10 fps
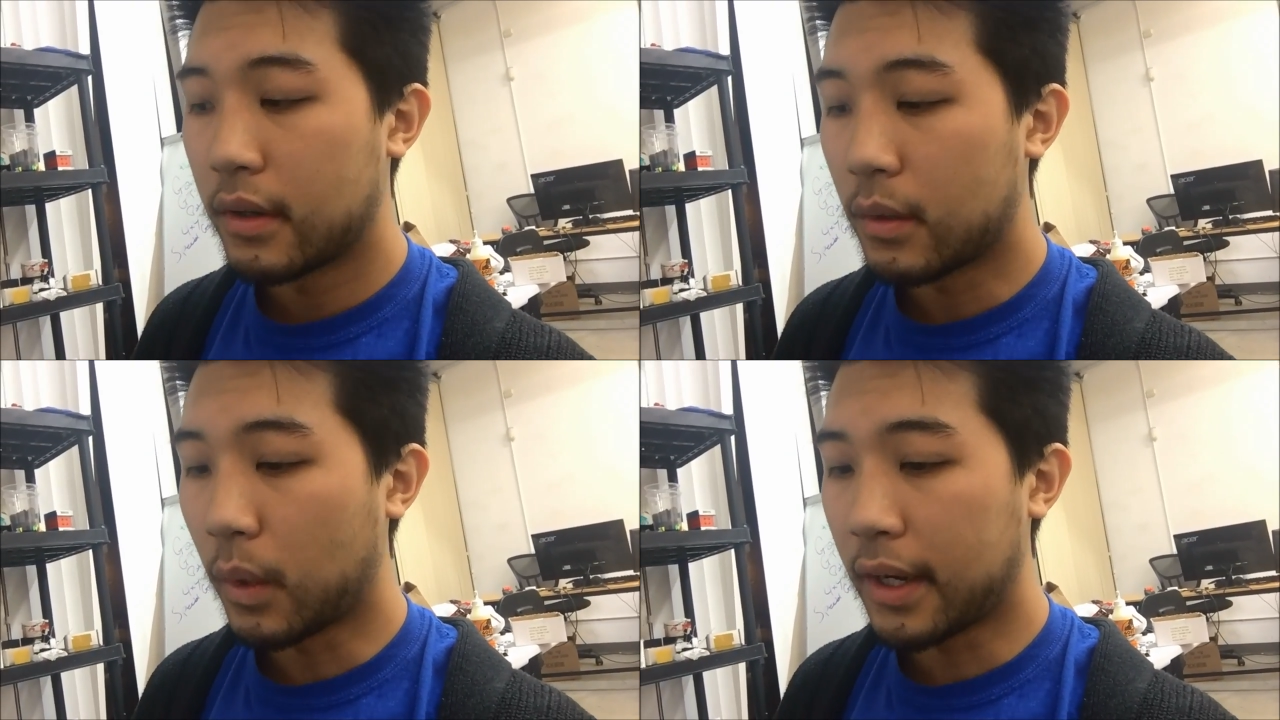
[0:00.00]

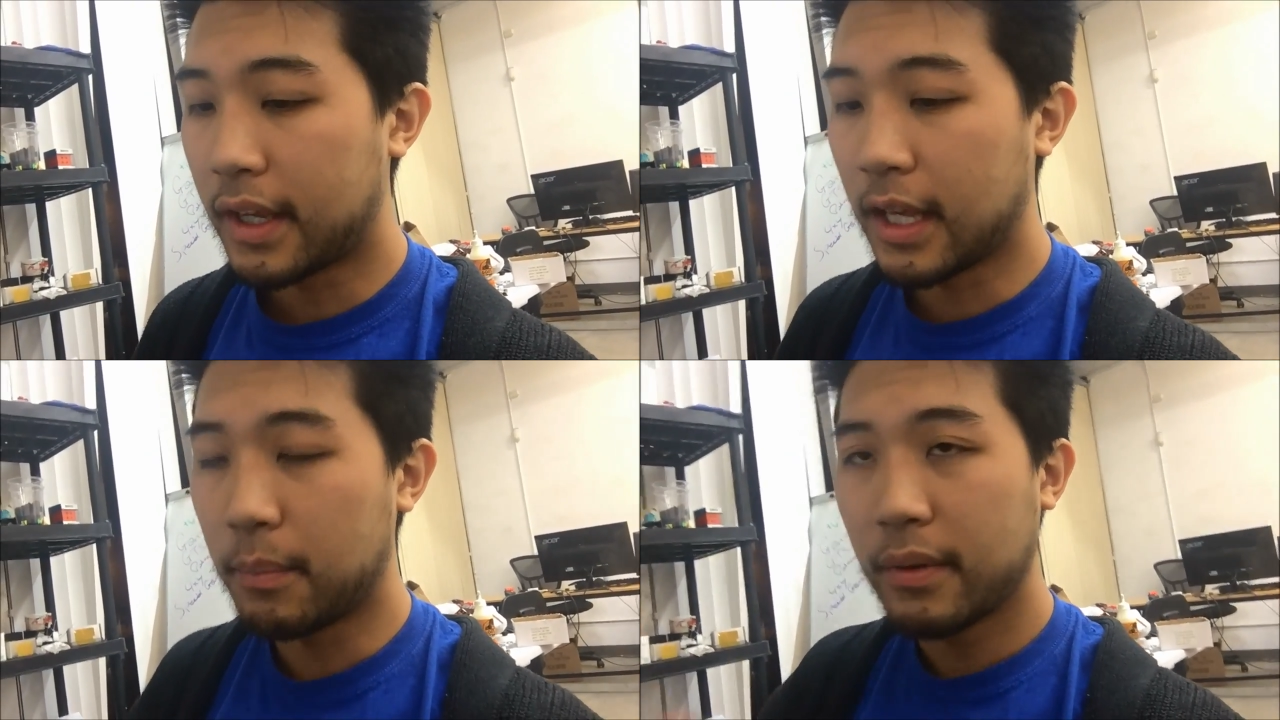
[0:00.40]
you want
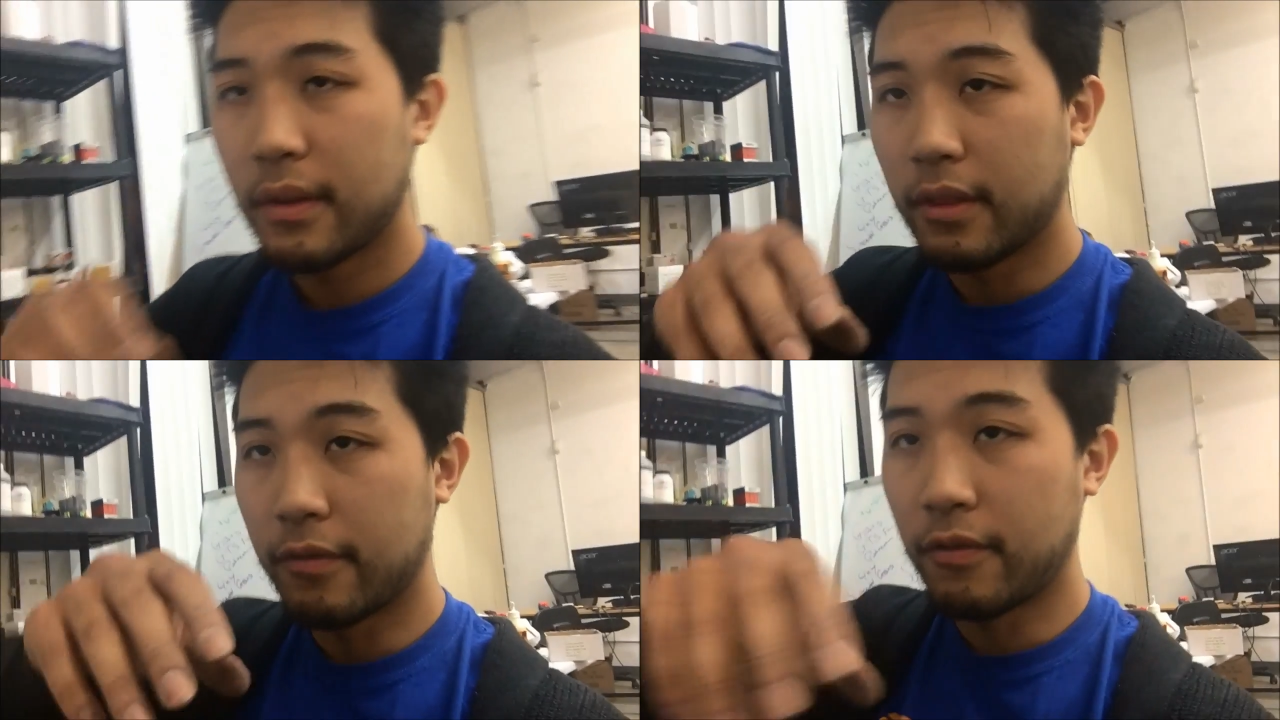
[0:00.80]
to keep
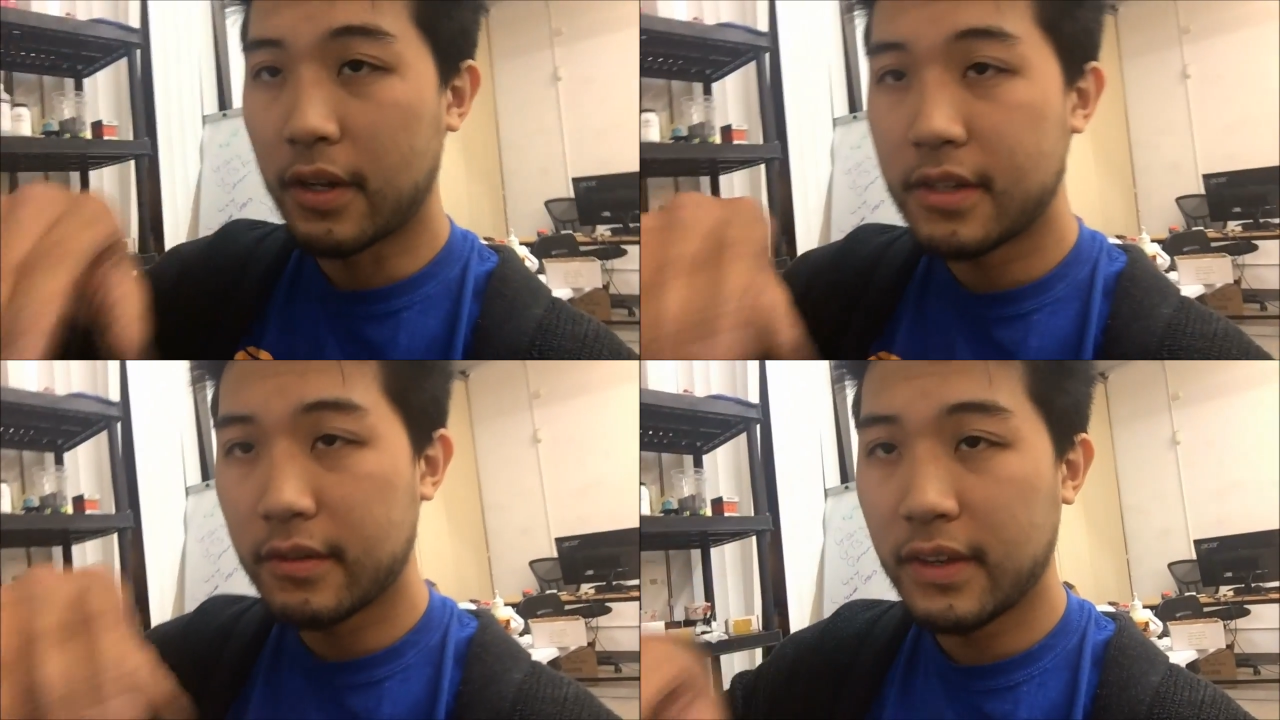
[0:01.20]
the
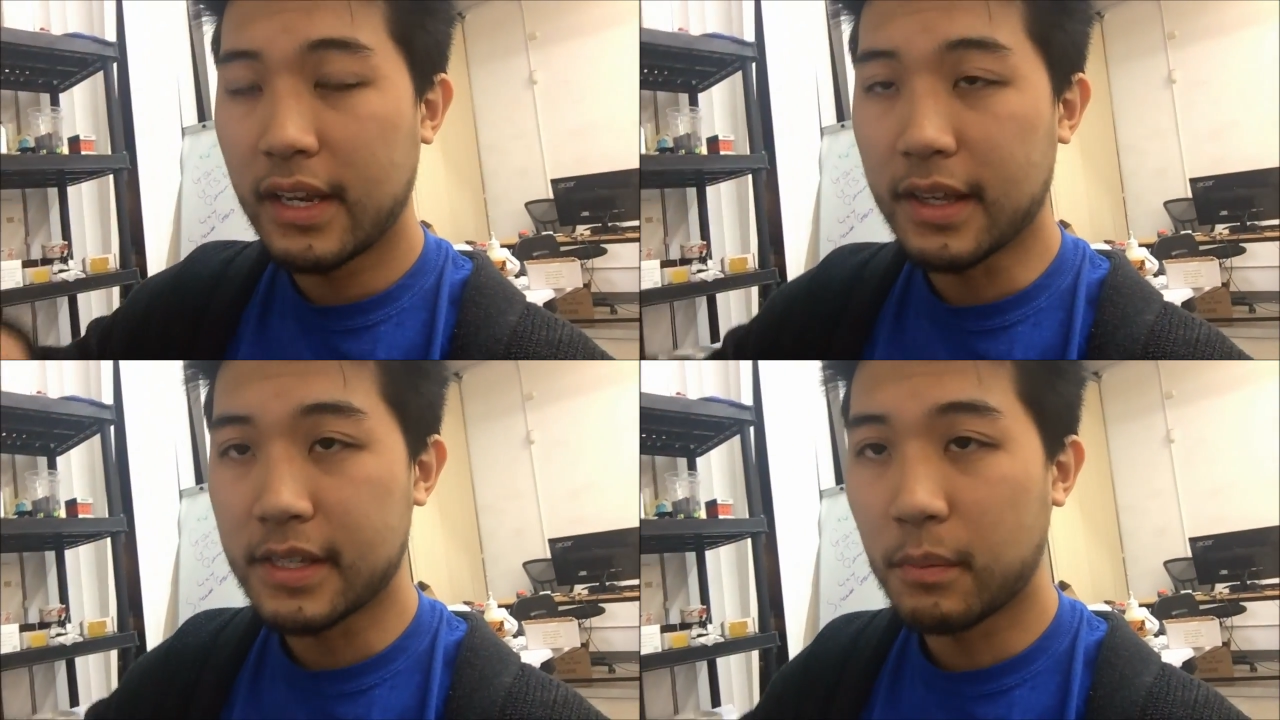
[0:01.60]
front of it
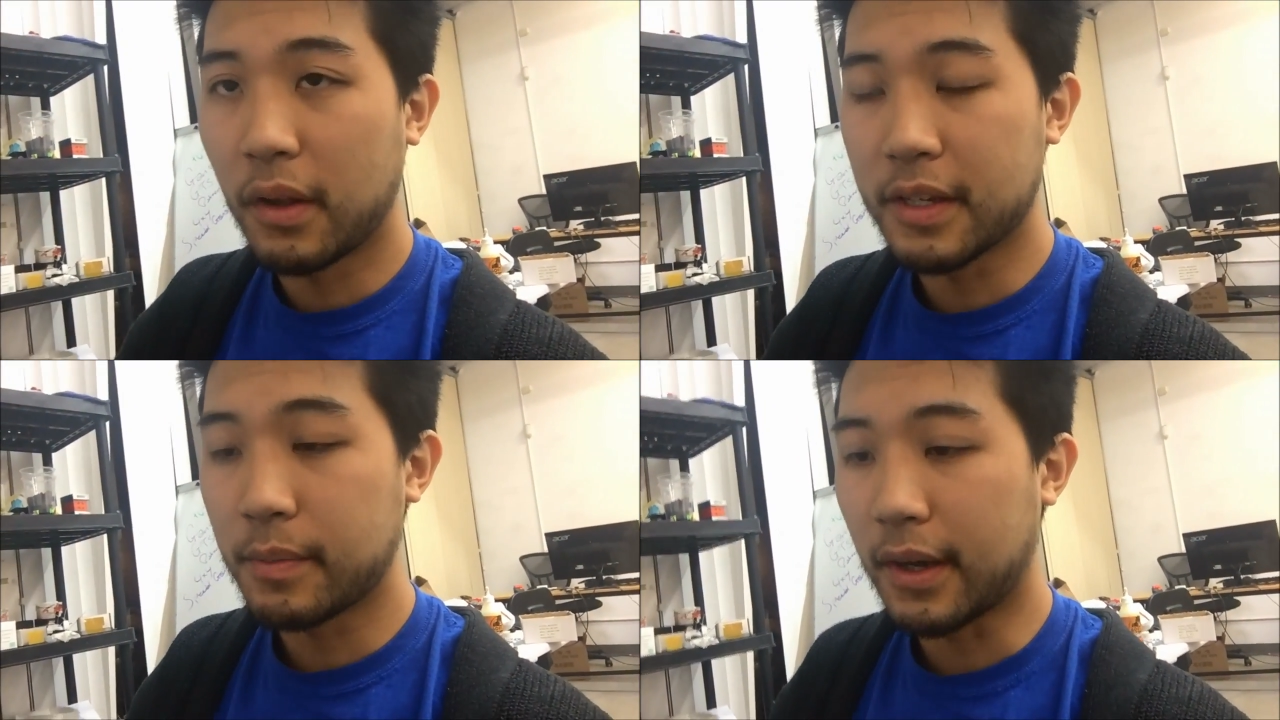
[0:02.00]
as
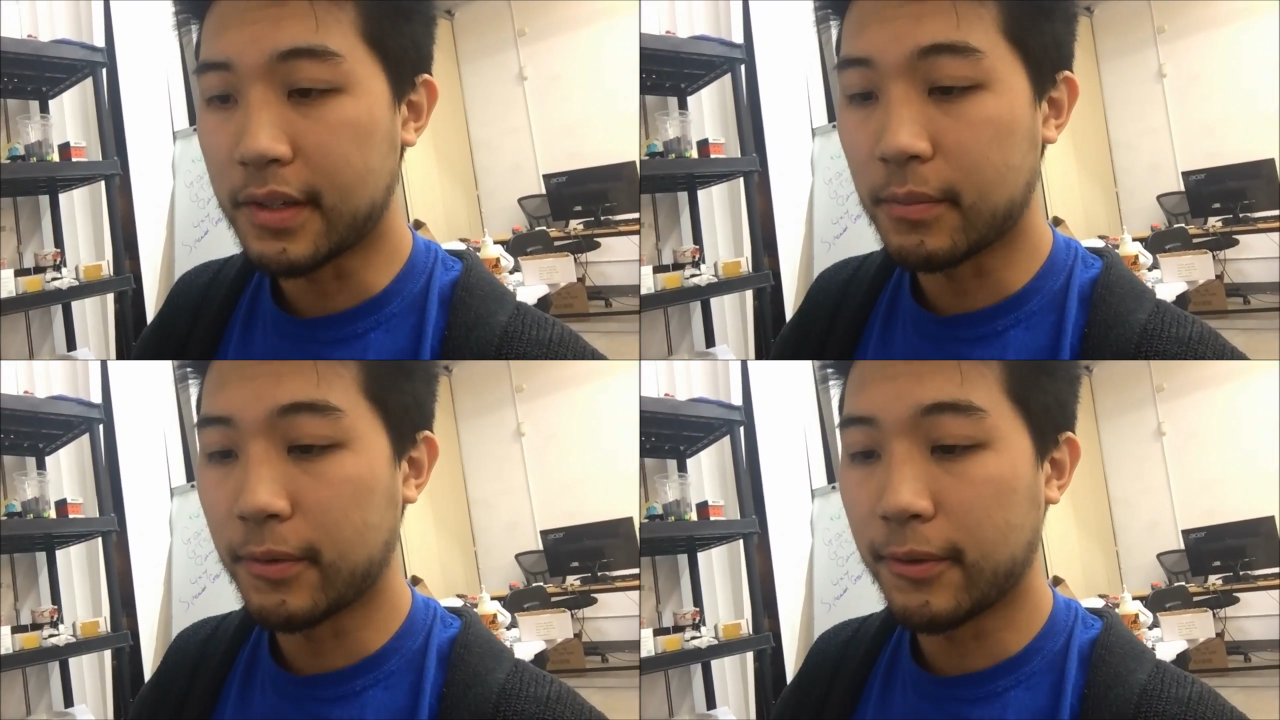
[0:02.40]
small as
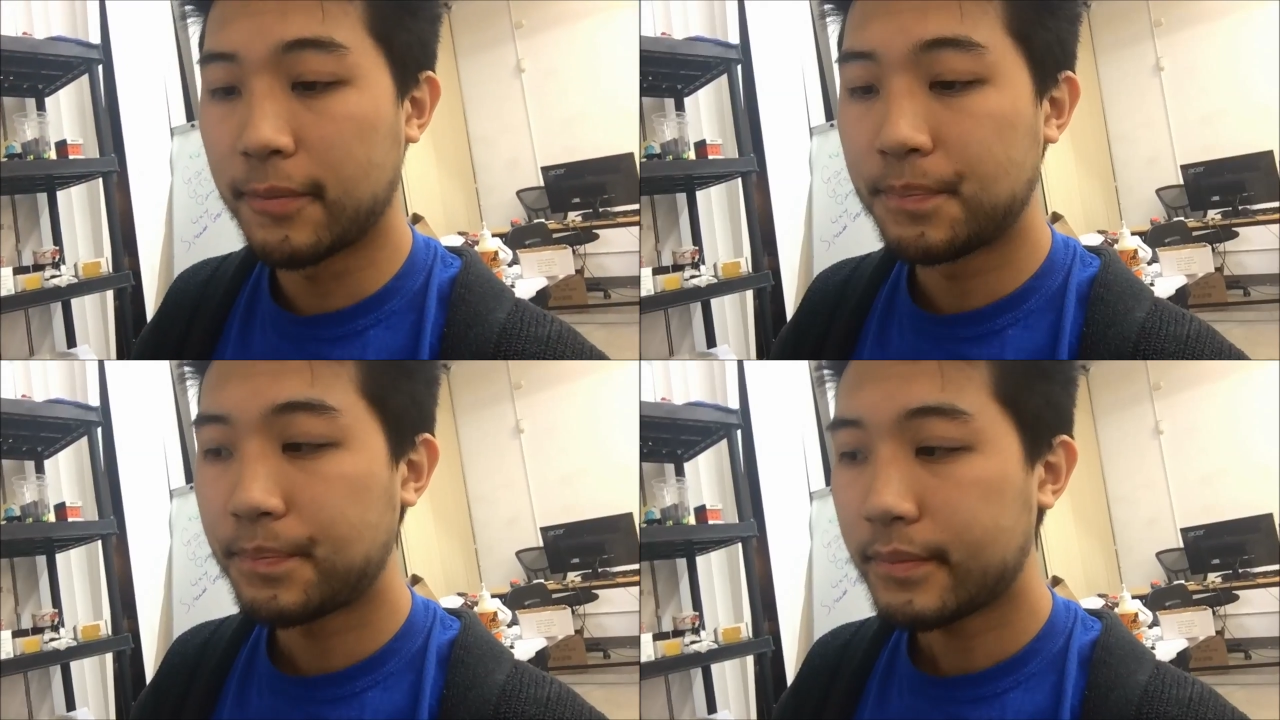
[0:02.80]
possible
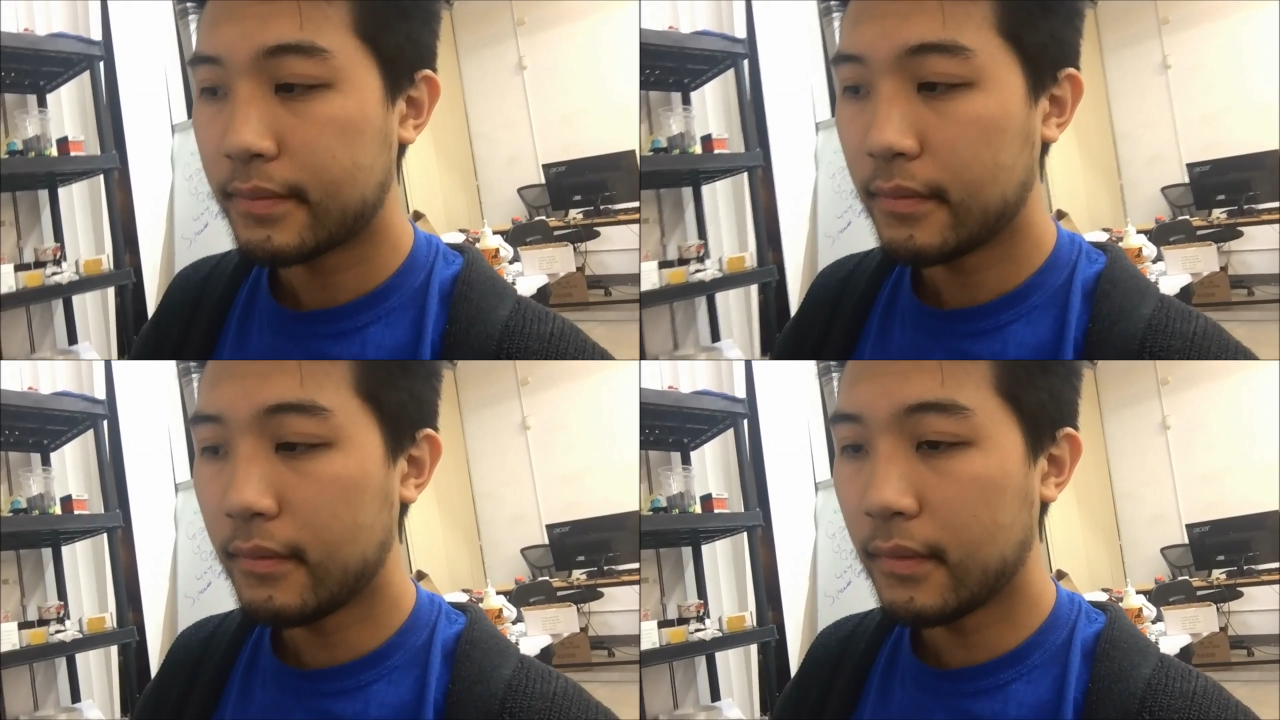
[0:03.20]

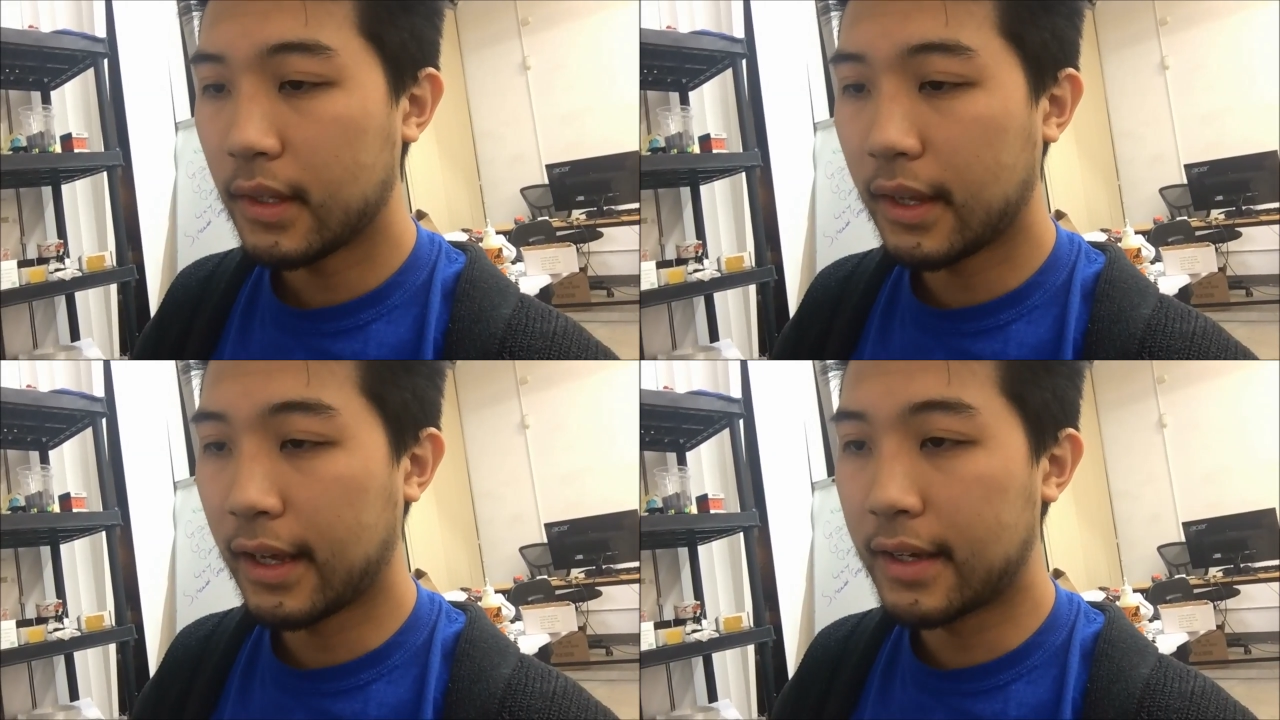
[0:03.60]

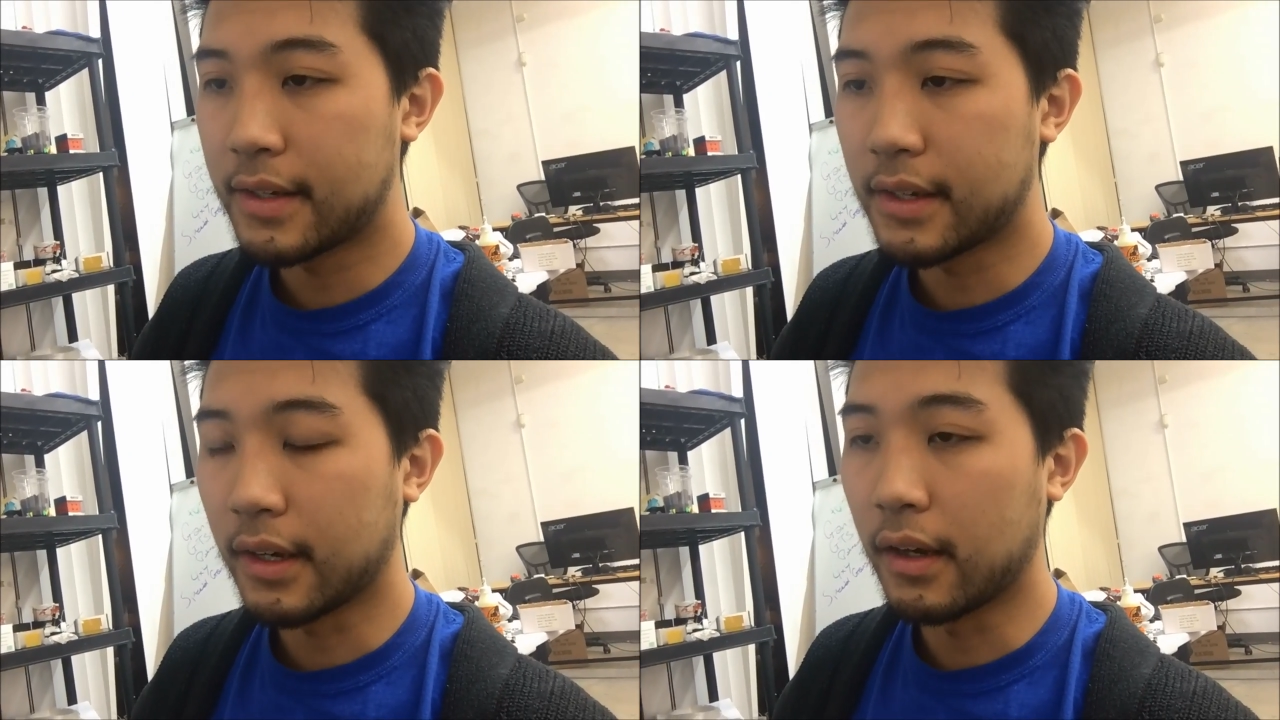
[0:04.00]

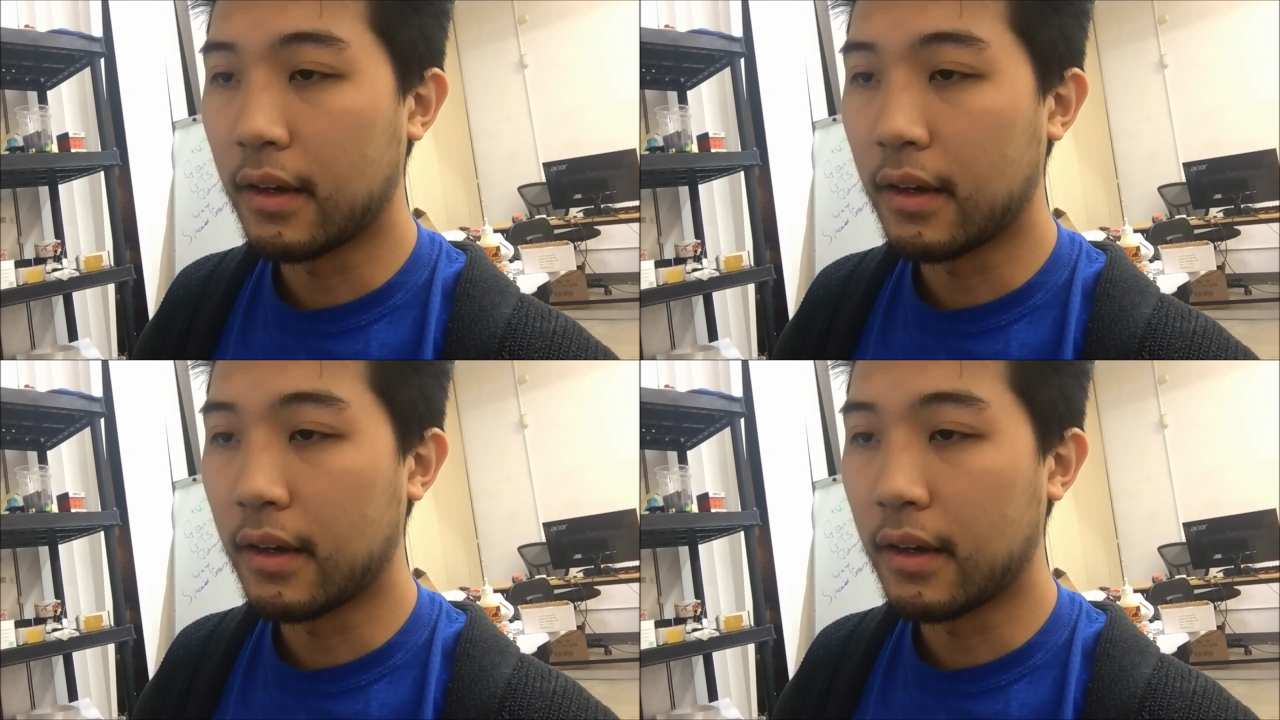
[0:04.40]
and